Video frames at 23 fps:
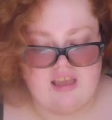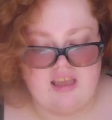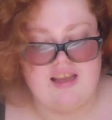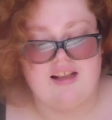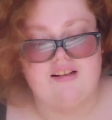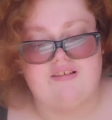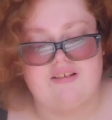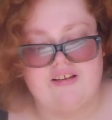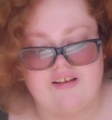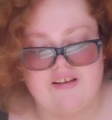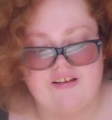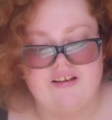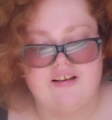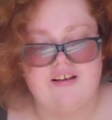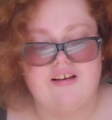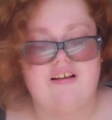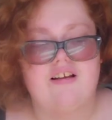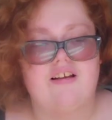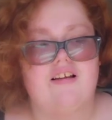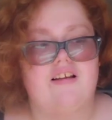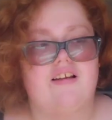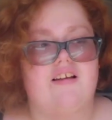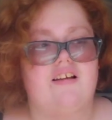to get
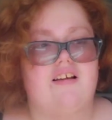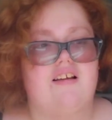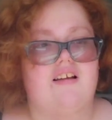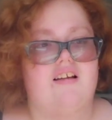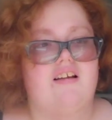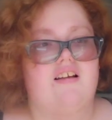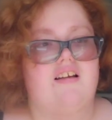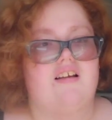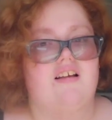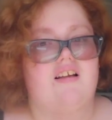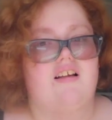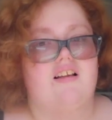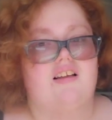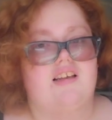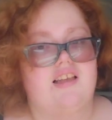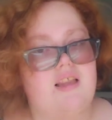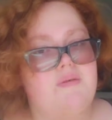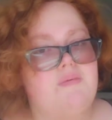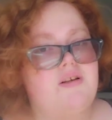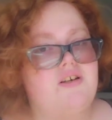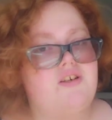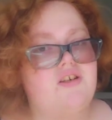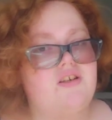
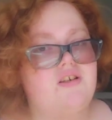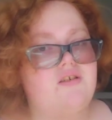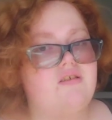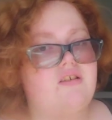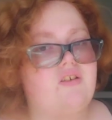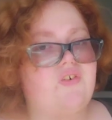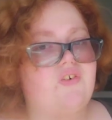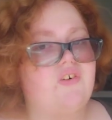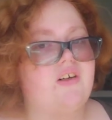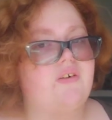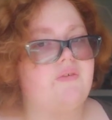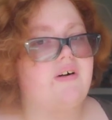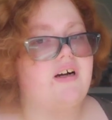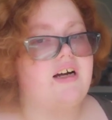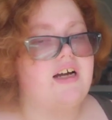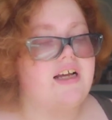lemon juice for a